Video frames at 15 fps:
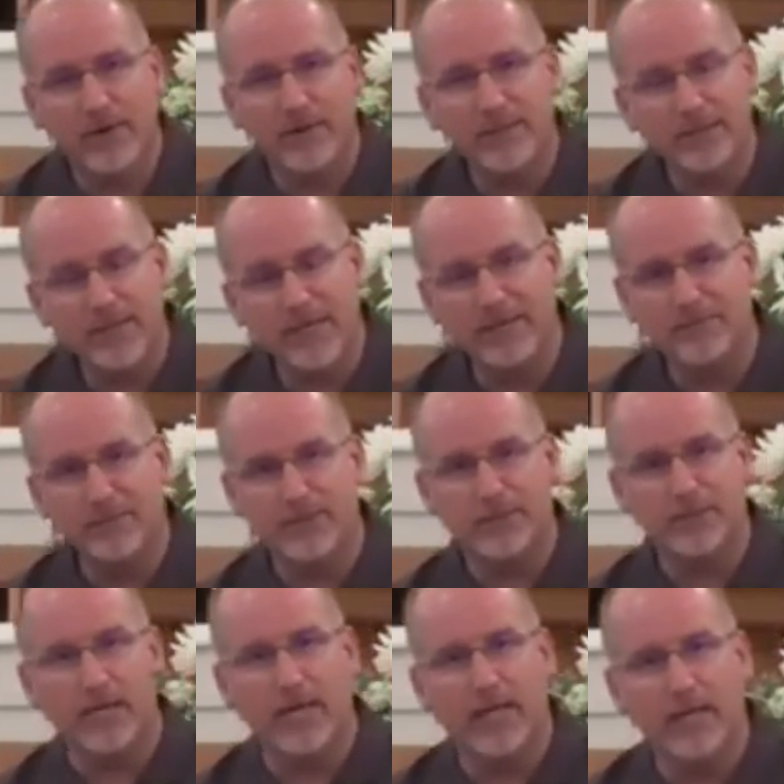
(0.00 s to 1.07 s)
safe to
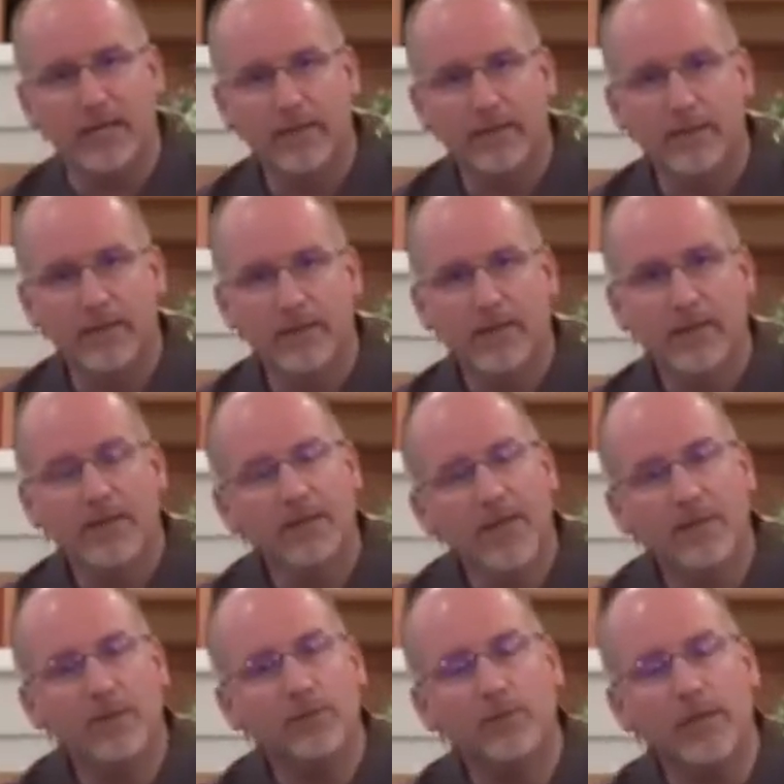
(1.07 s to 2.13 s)
say
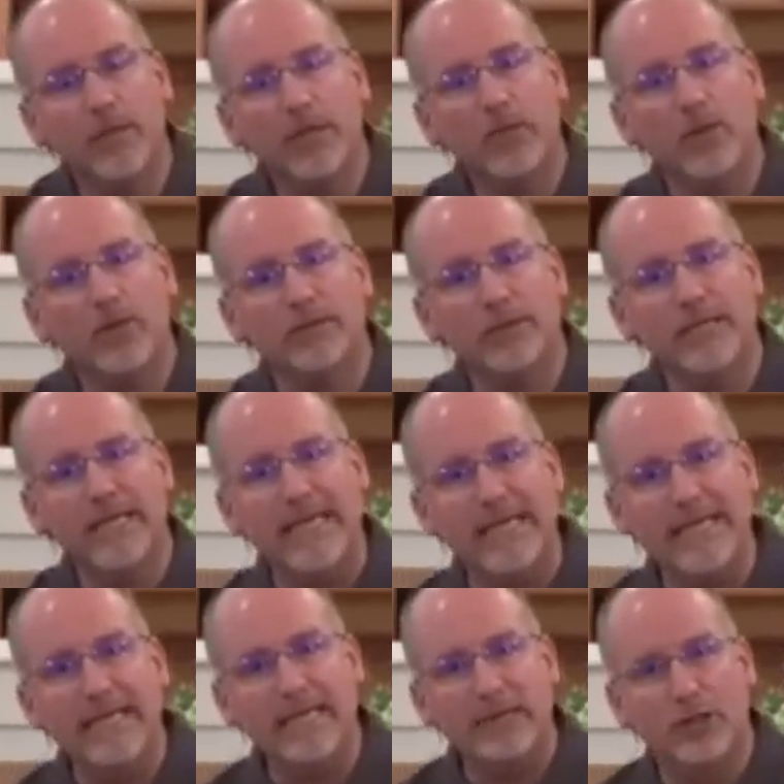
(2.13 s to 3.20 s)
that there really wasn't
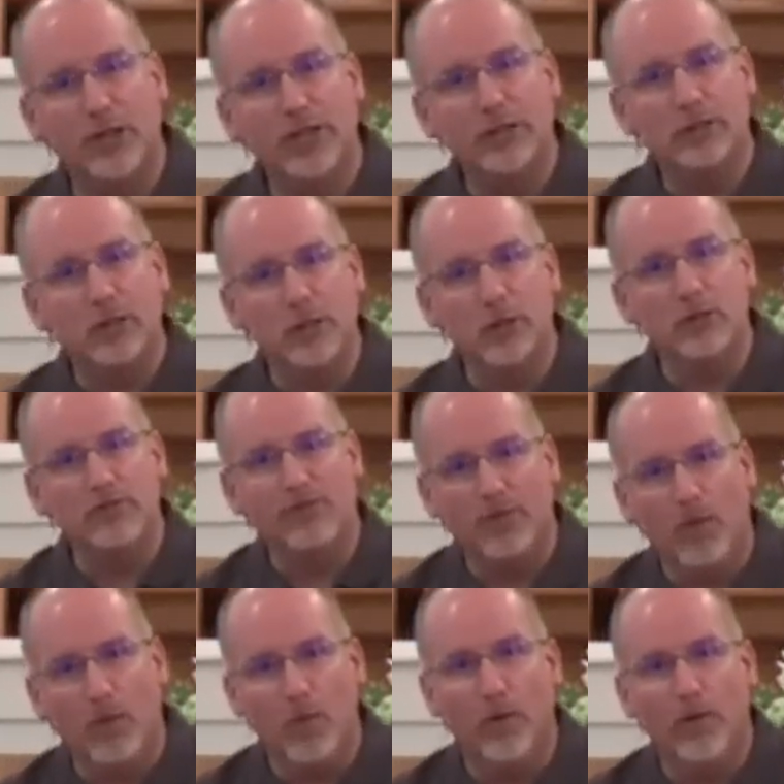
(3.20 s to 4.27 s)
anything to look
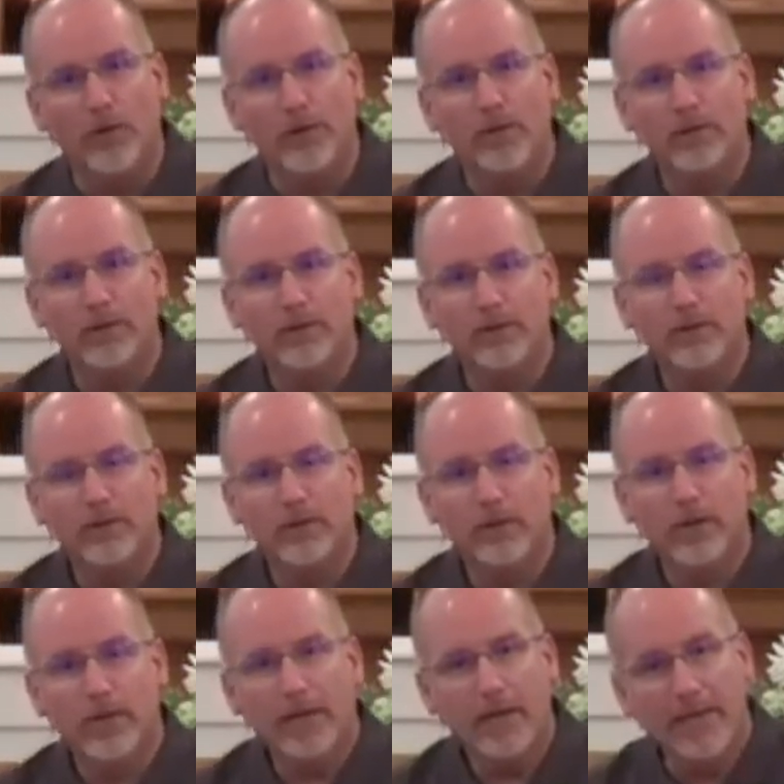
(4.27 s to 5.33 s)
forward
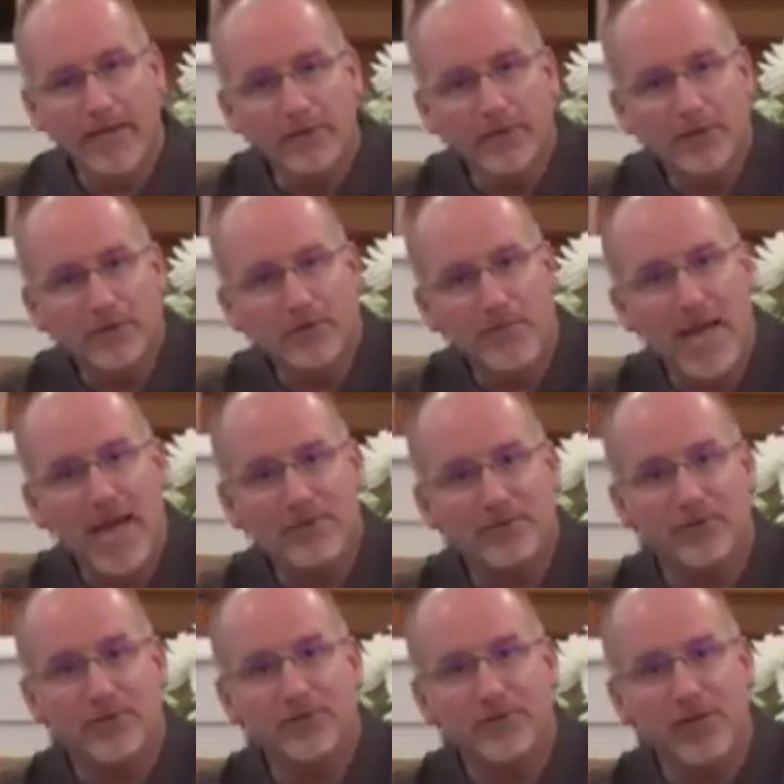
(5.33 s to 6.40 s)
in this
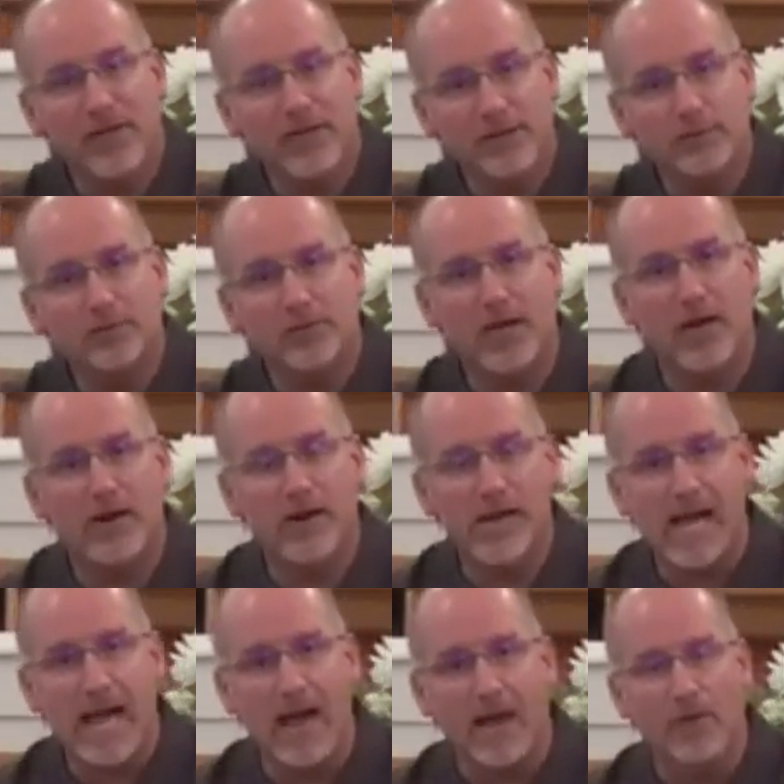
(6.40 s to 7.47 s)
message that he was carrying
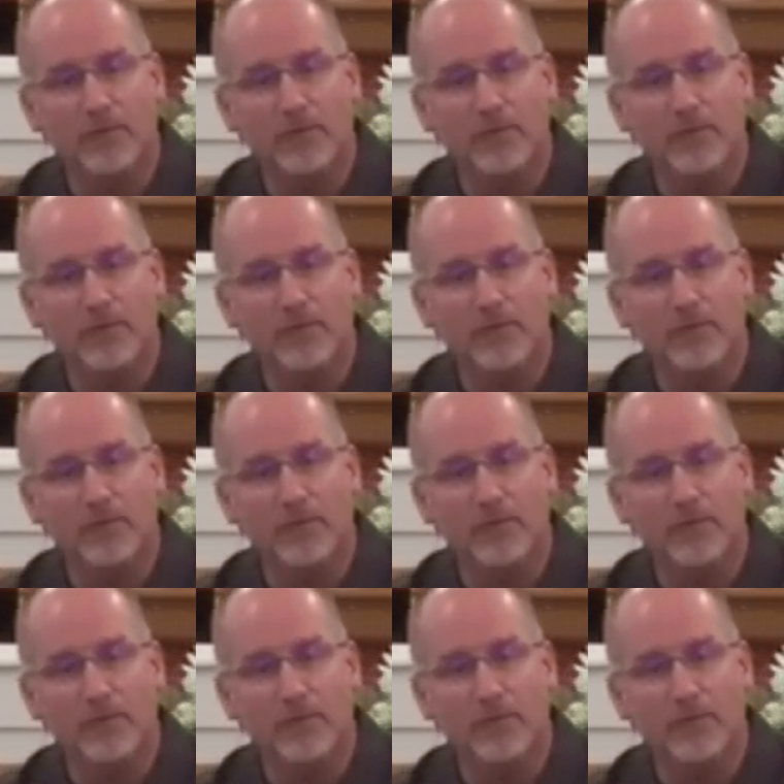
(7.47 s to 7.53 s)
out.